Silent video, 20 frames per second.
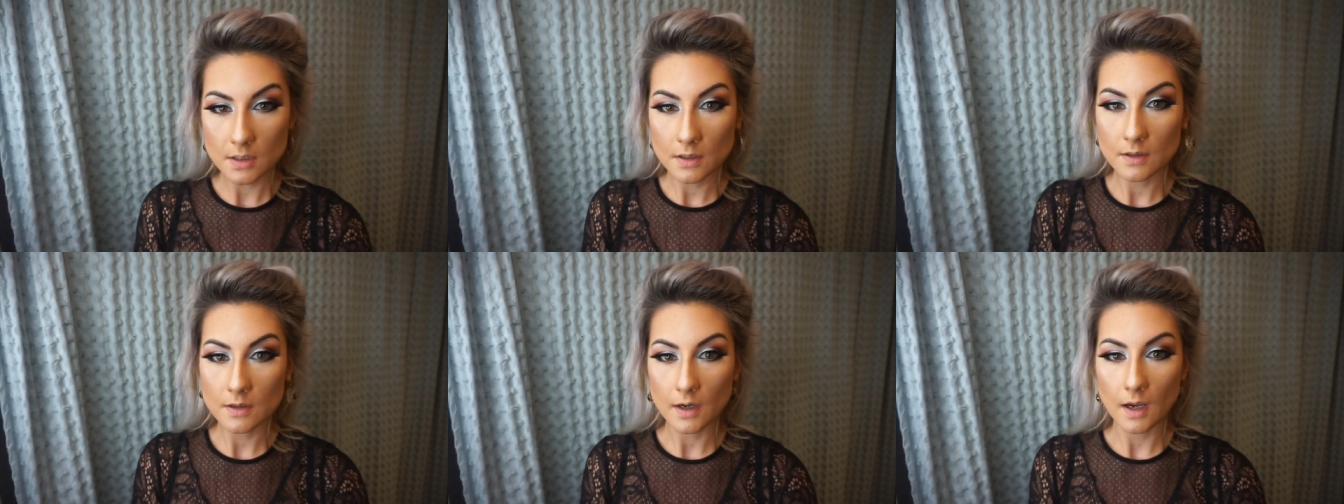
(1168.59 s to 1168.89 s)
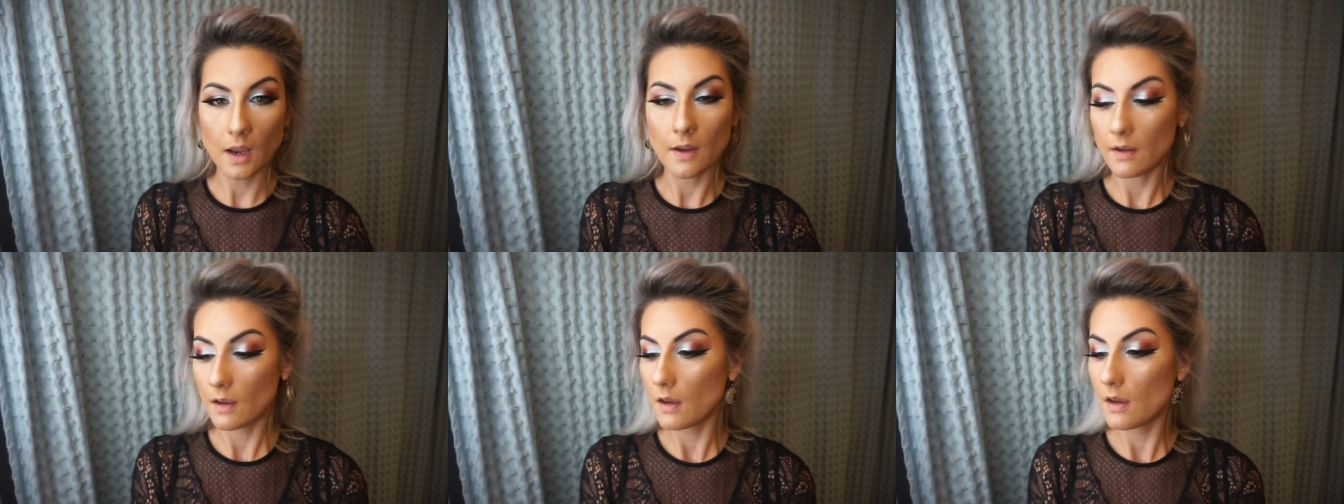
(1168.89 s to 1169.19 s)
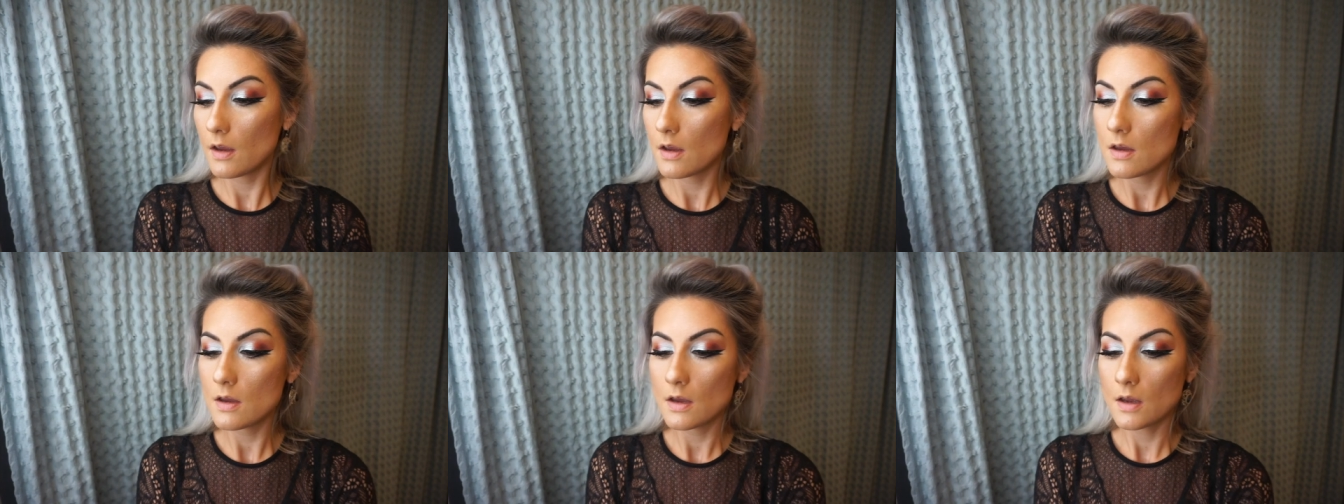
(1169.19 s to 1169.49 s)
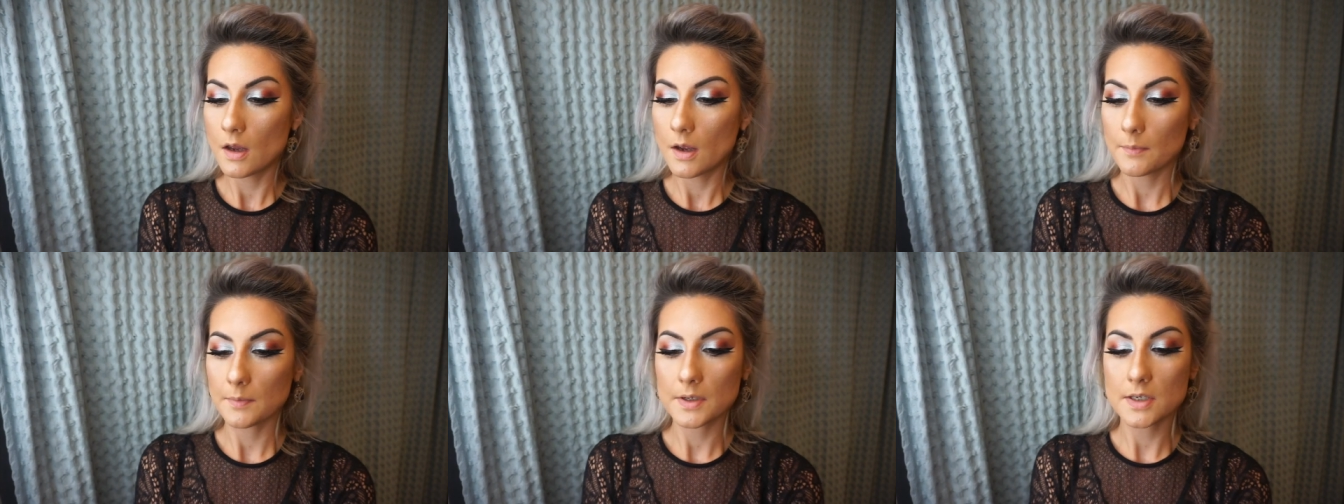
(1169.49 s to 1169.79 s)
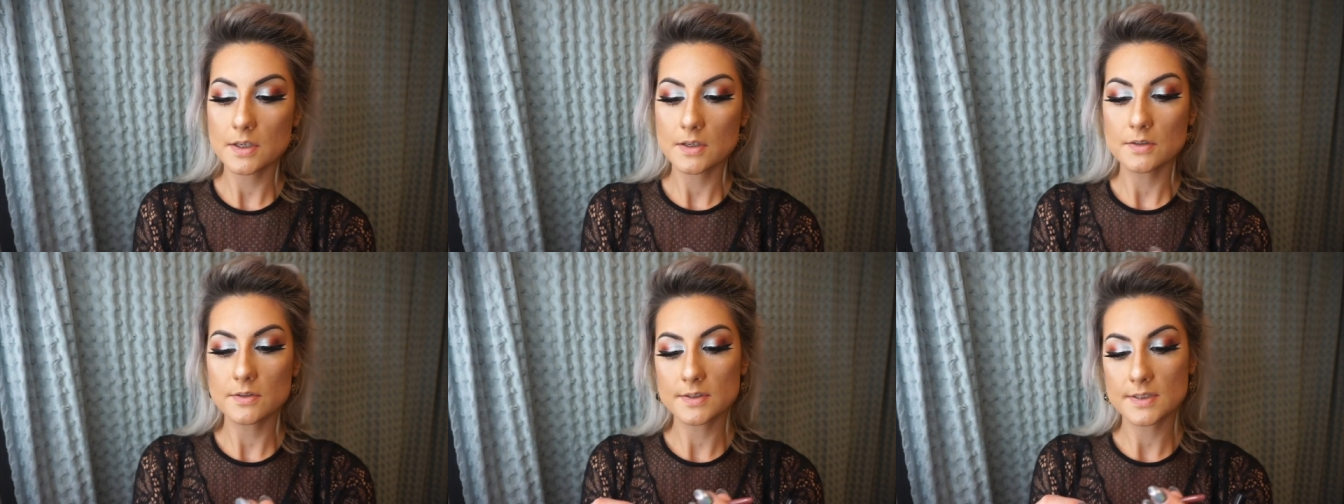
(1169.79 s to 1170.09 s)
I'm going
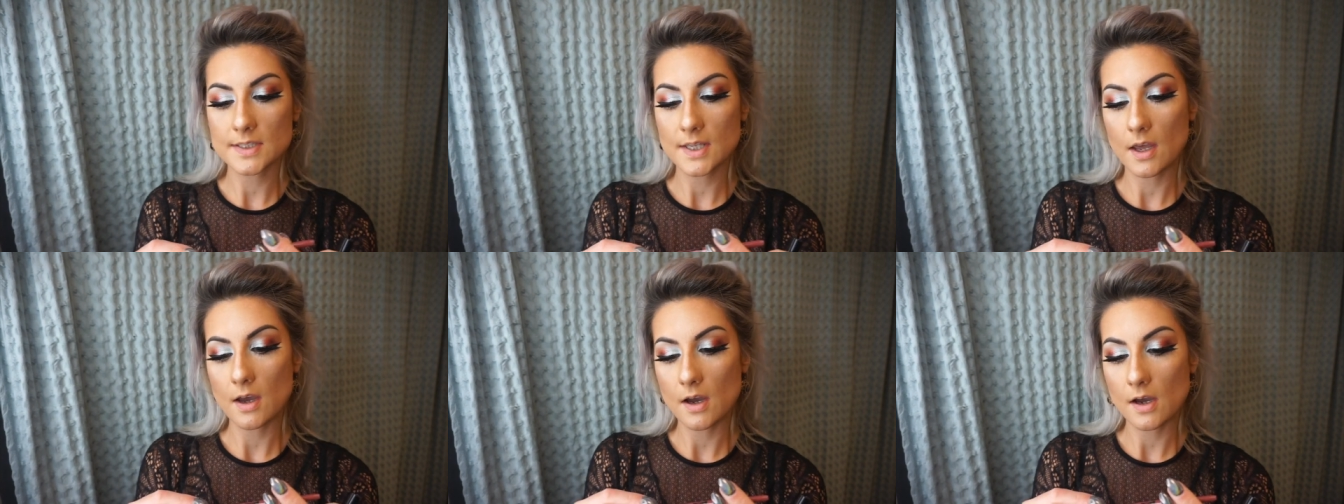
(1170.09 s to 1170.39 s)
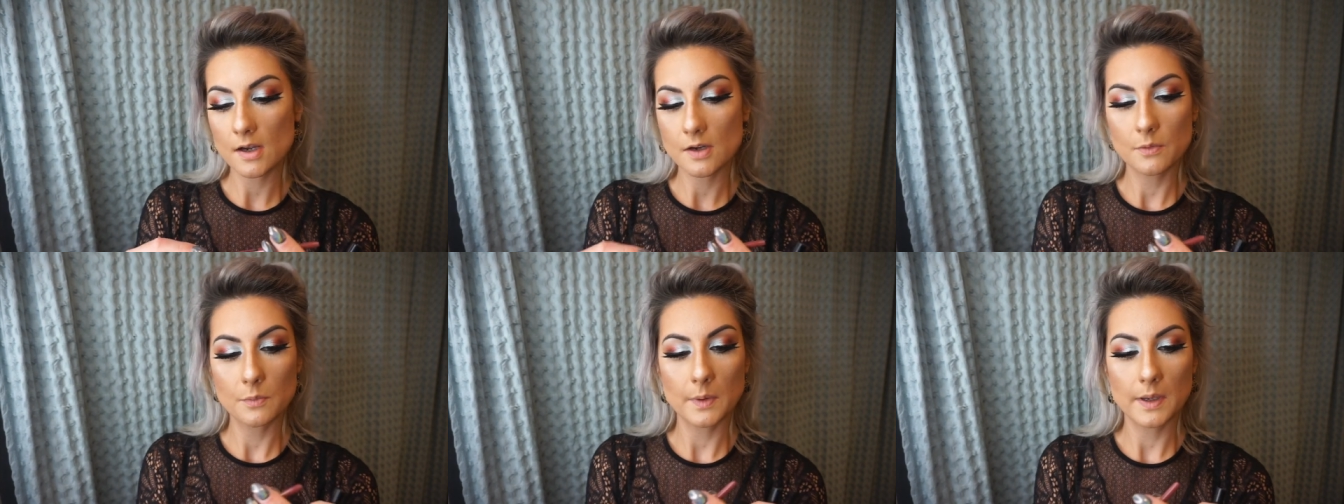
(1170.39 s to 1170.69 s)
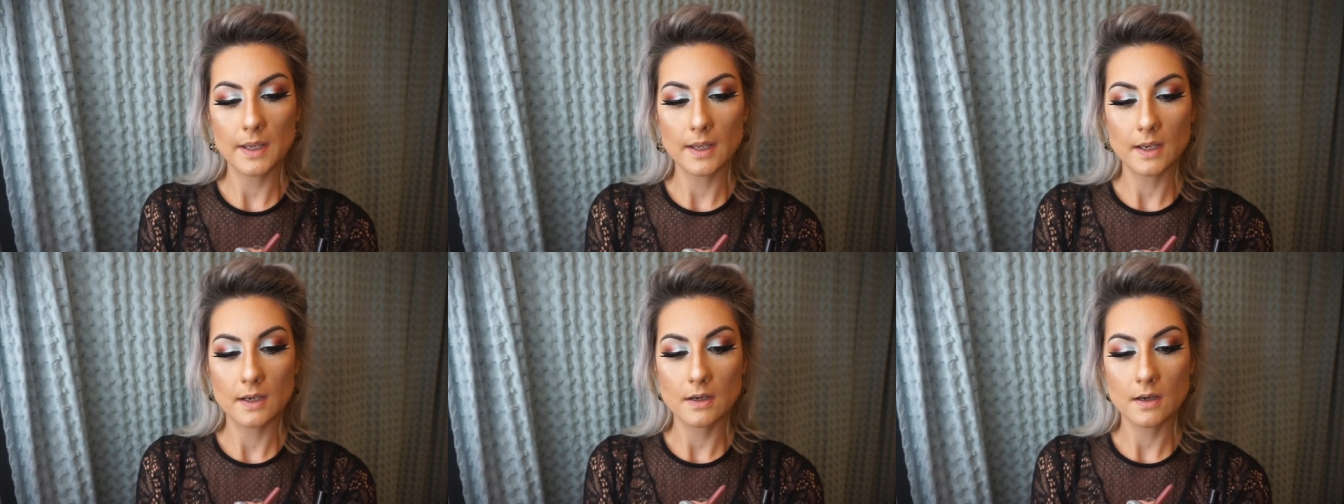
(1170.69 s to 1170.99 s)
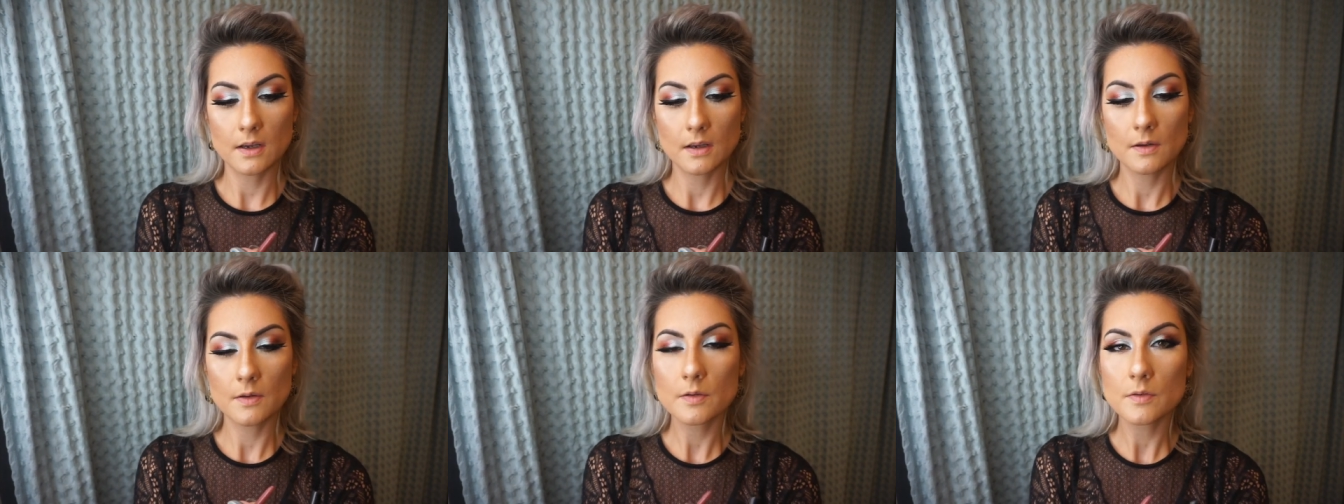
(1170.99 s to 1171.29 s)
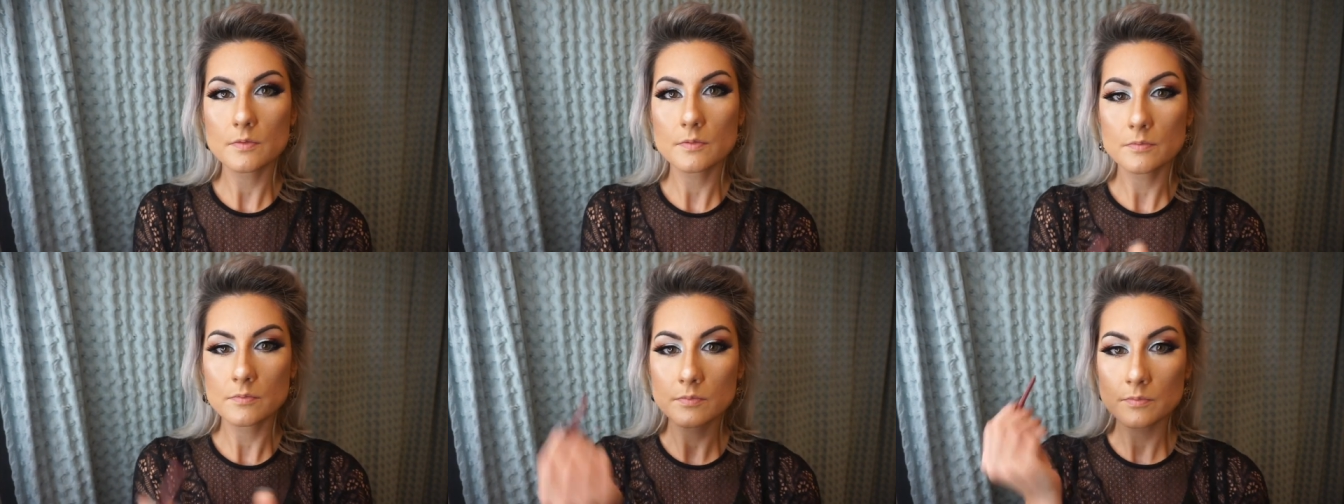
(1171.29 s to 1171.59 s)
to use the Hawkwind
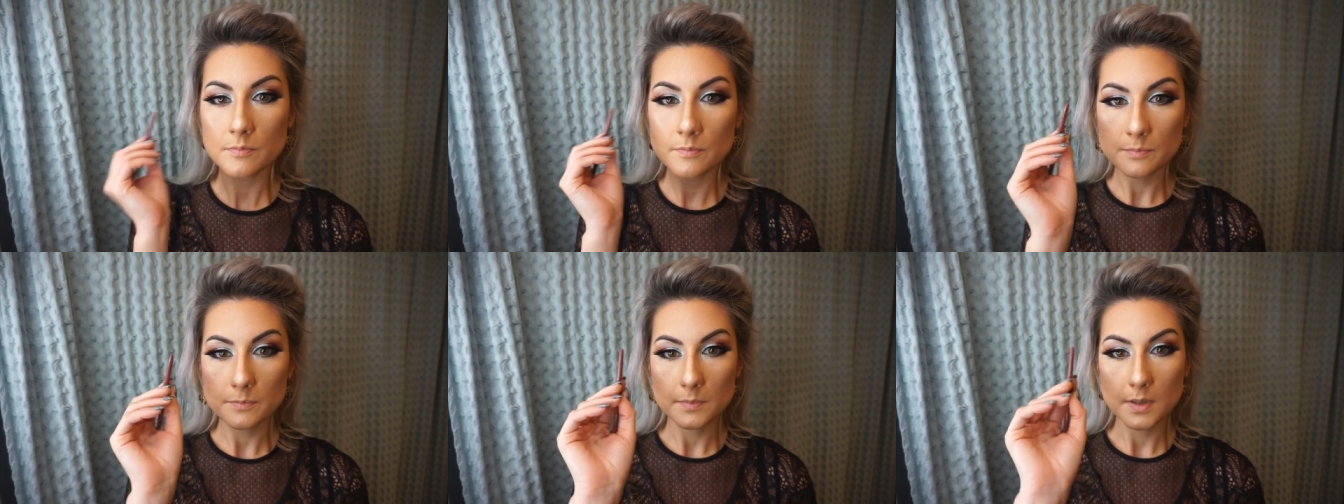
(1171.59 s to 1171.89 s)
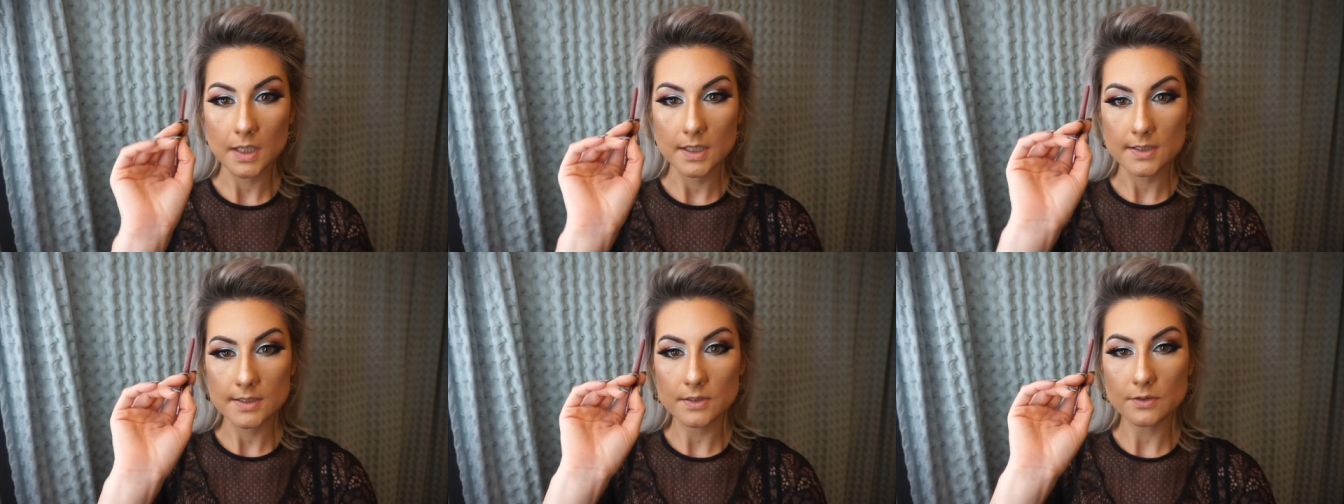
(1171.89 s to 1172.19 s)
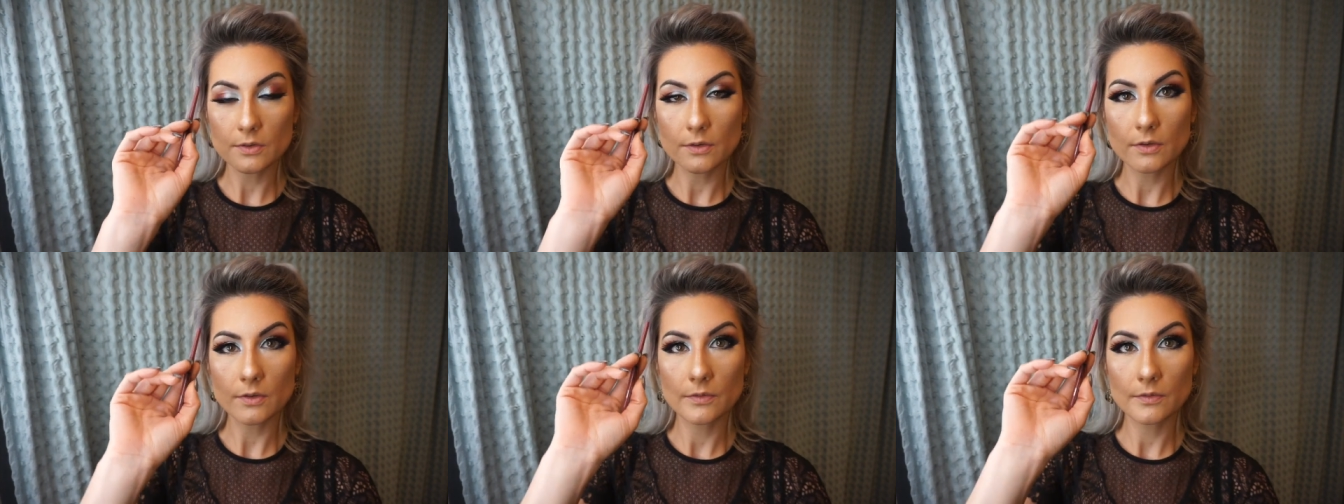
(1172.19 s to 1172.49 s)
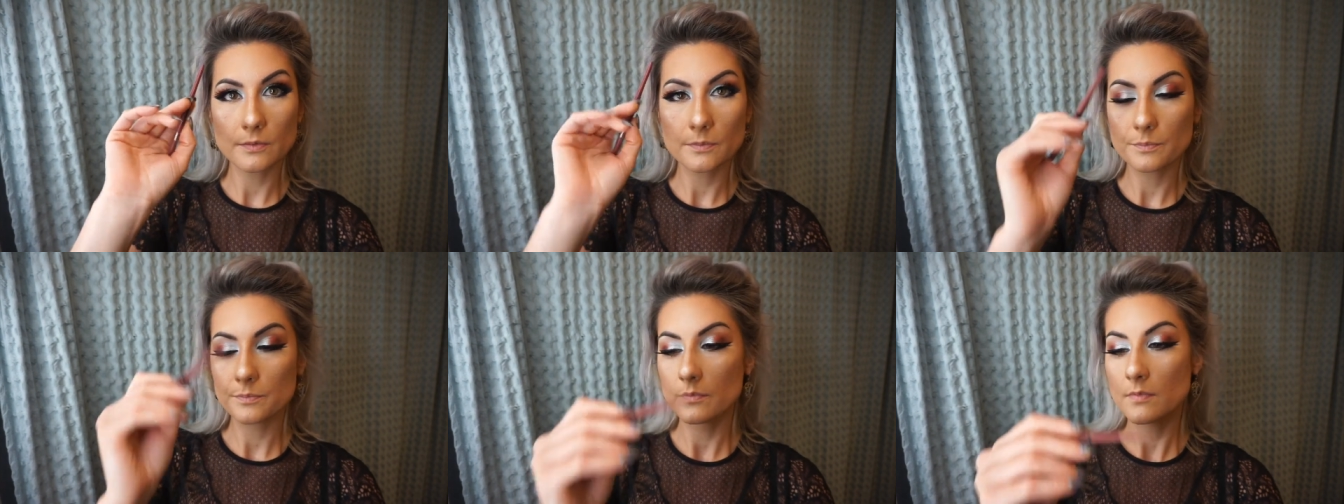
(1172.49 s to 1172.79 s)
pencil